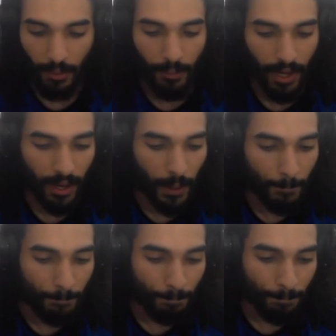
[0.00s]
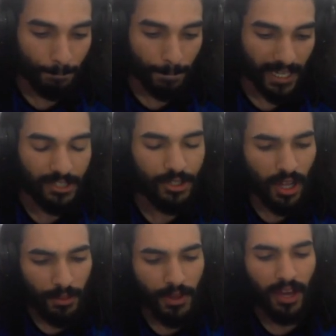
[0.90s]
But it's
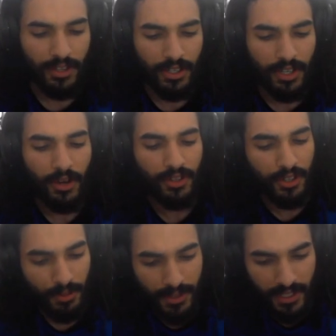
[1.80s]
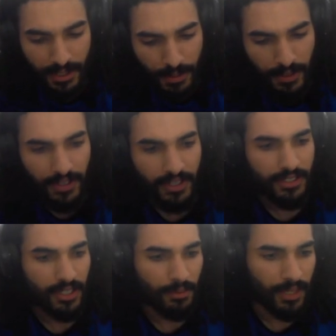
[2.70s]
all about, you know, the human
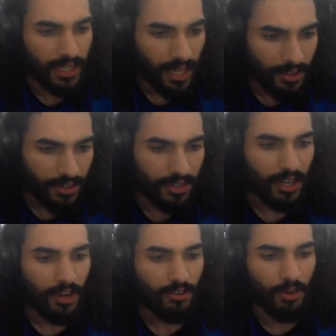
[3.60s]
experience come together,